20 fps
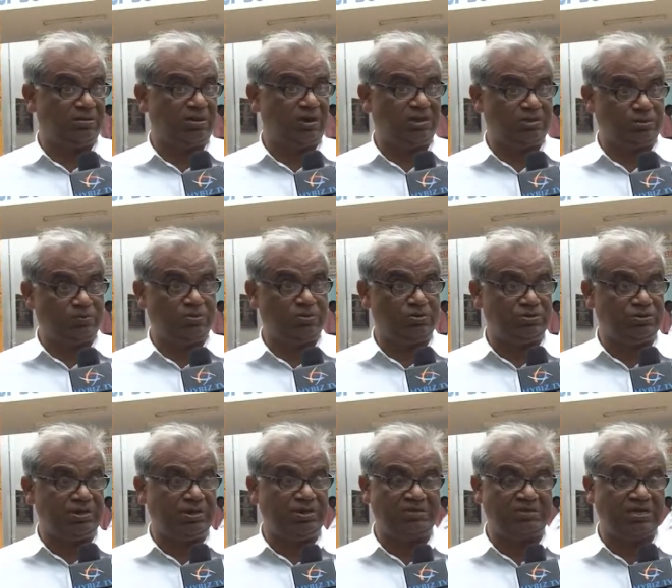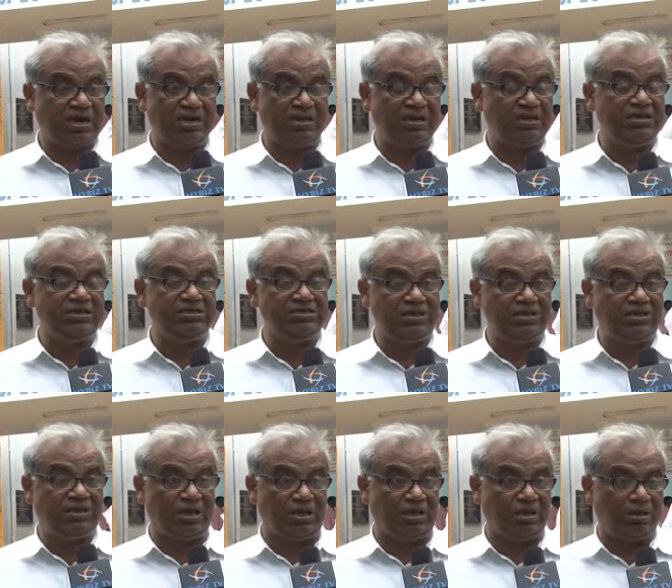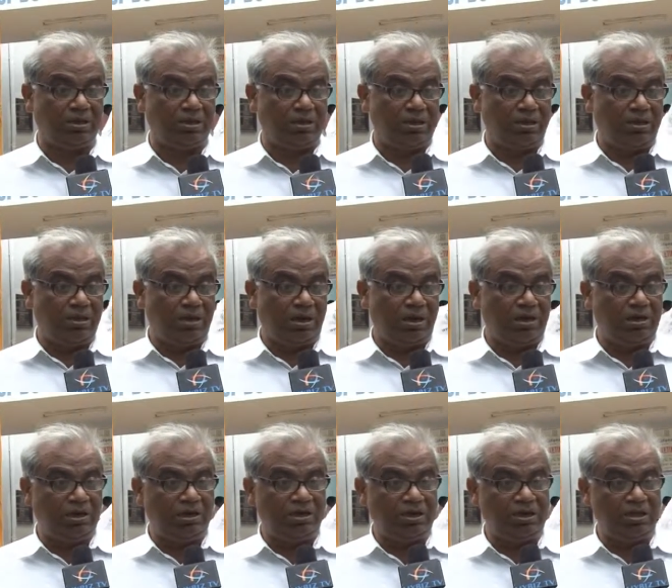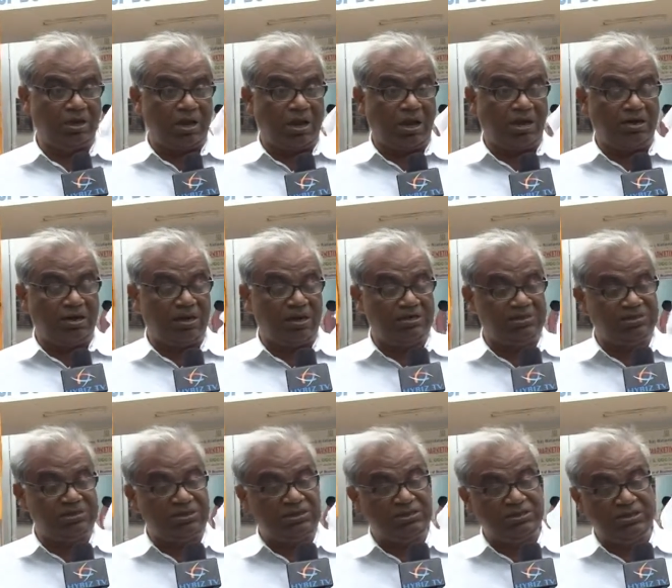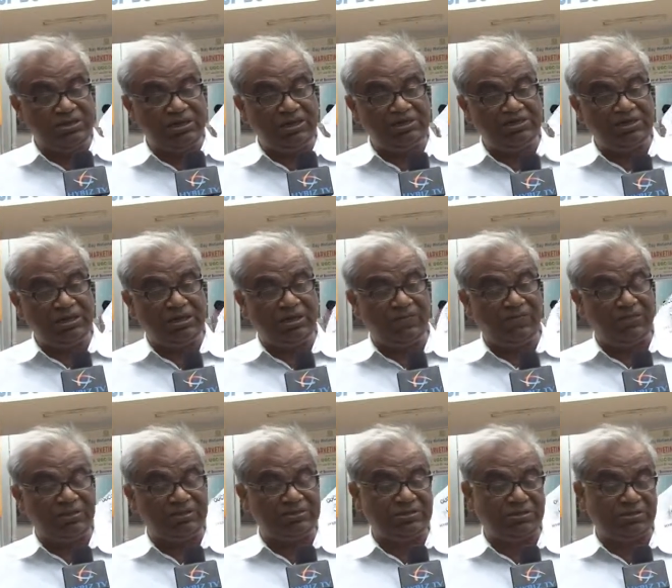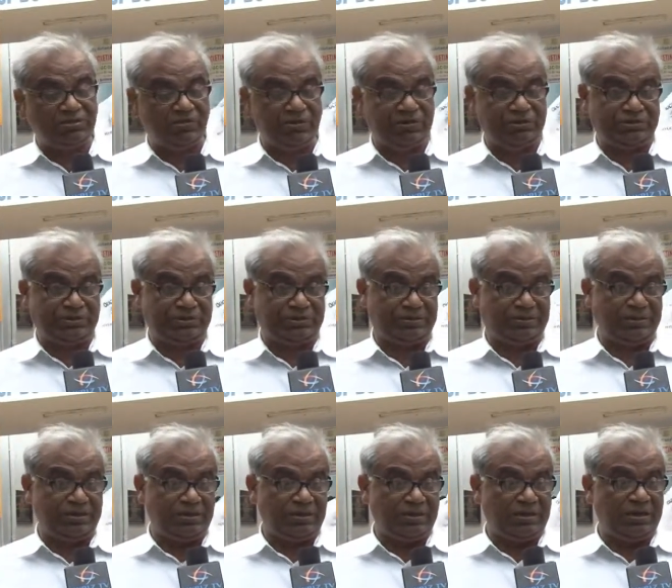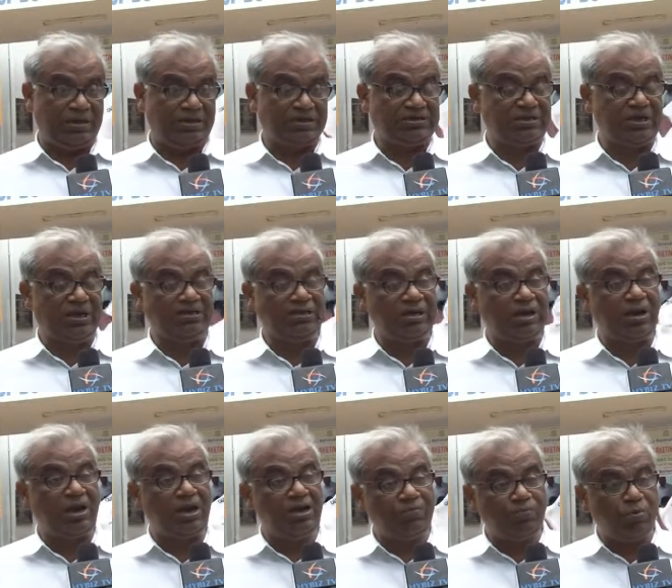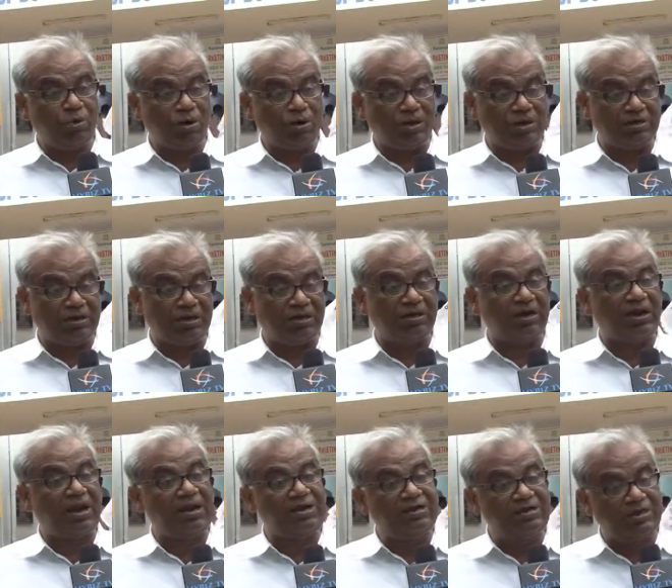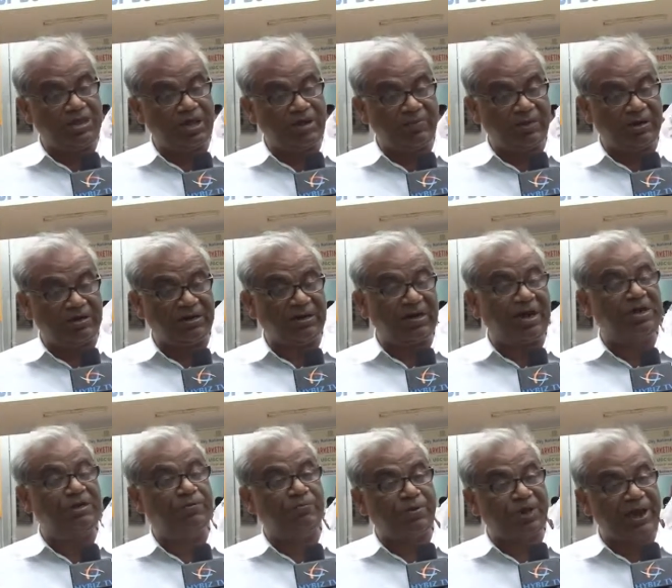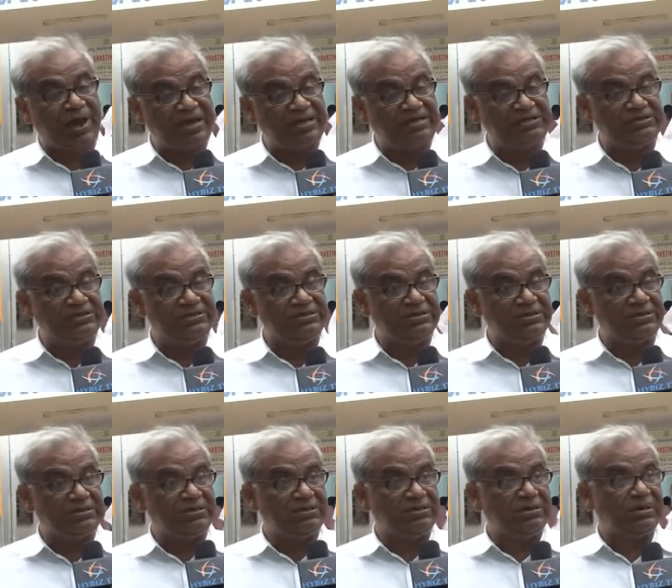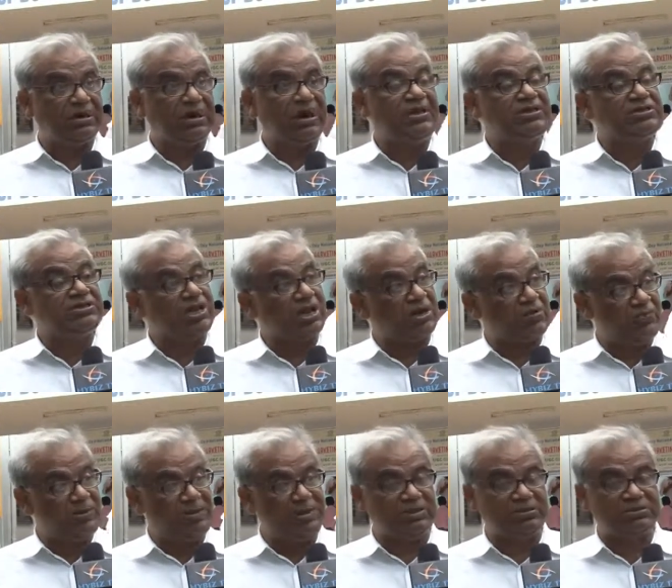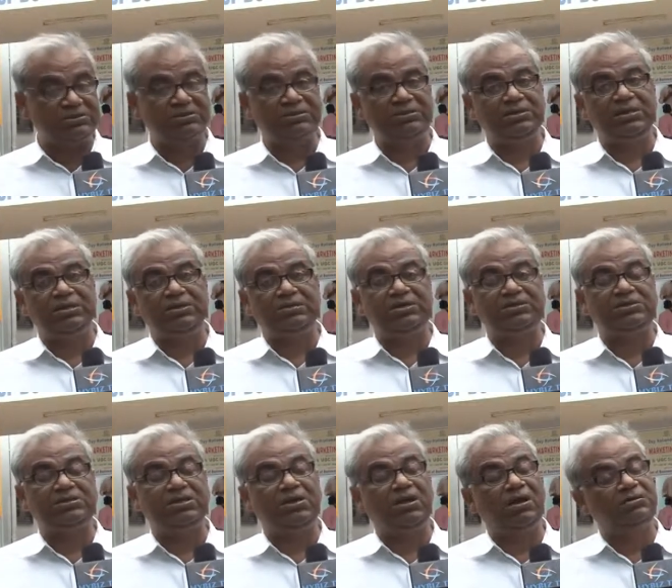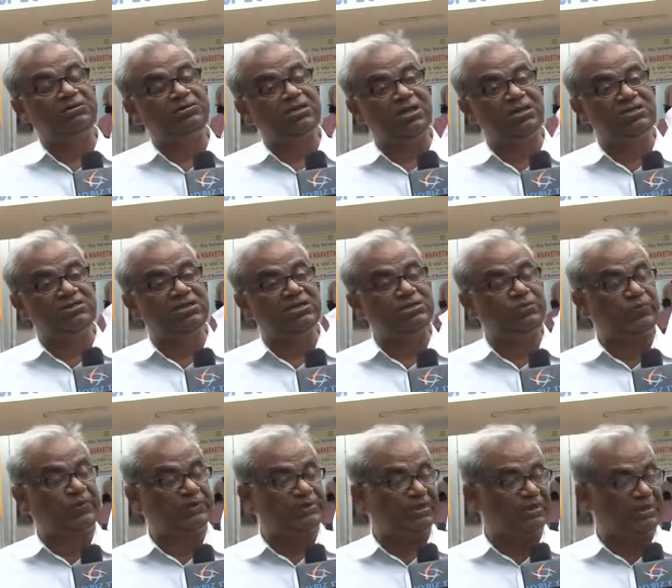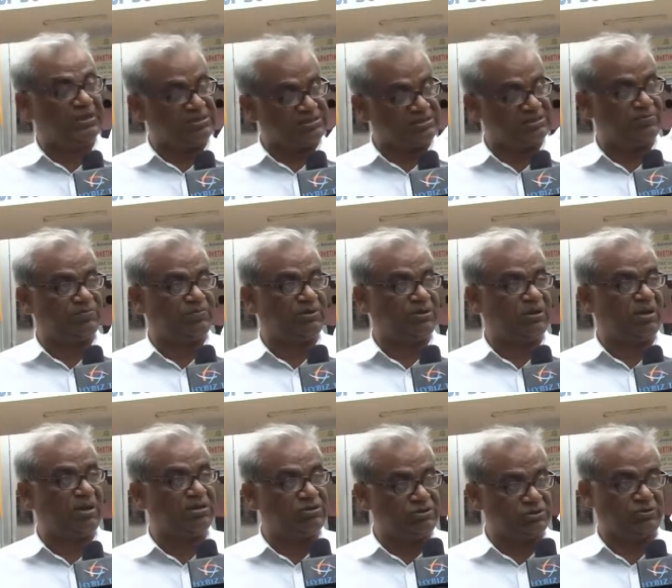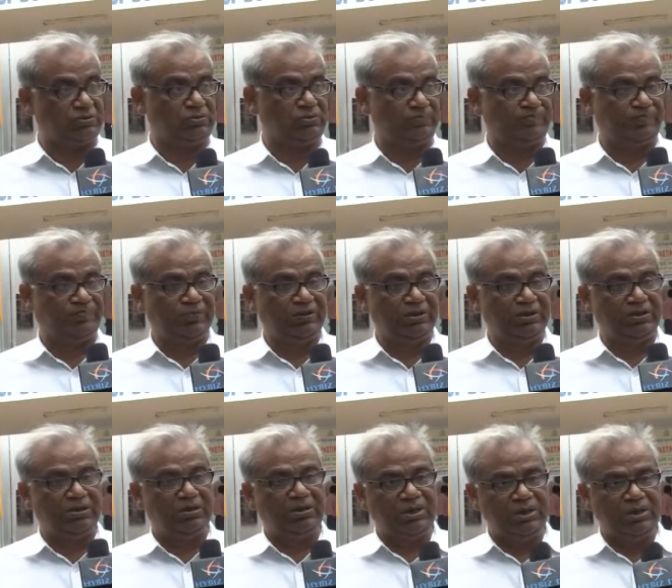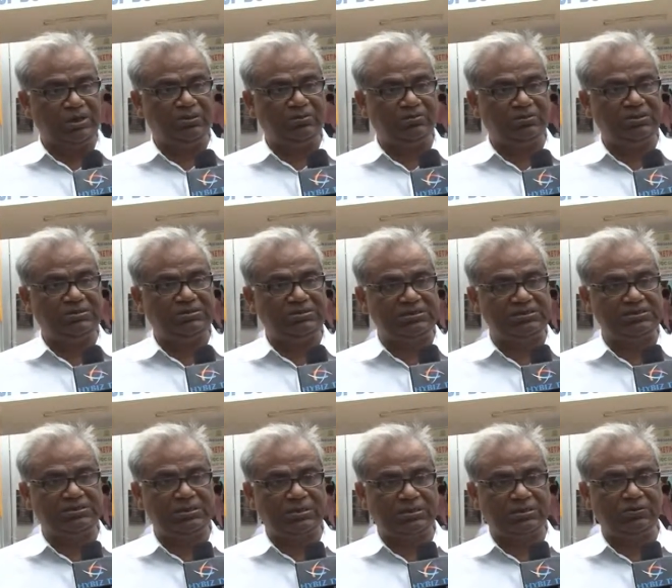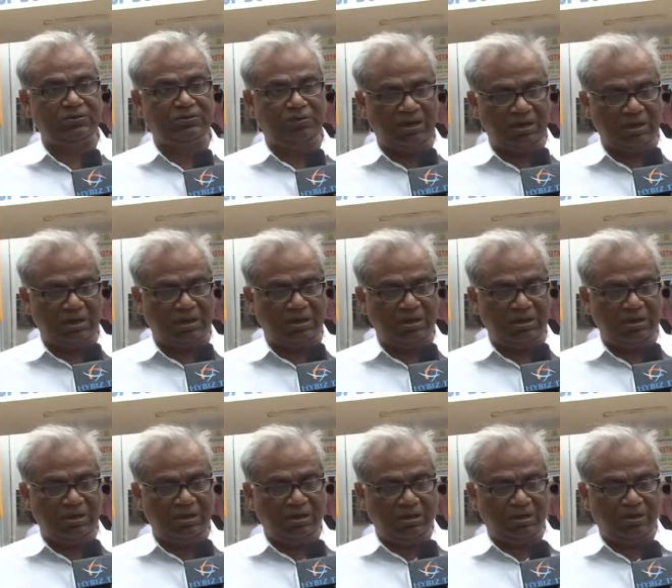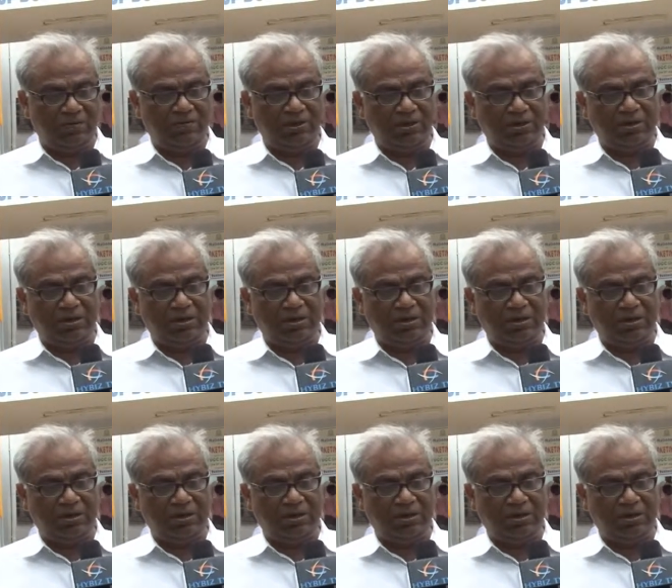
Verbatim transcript: explosion. It's not an easy thing. And it analyze each, each and every situation and select the right product at the right time, at the right price, right service. These are all challenges for the customer also. Anyhow, this is a good, uh, what do you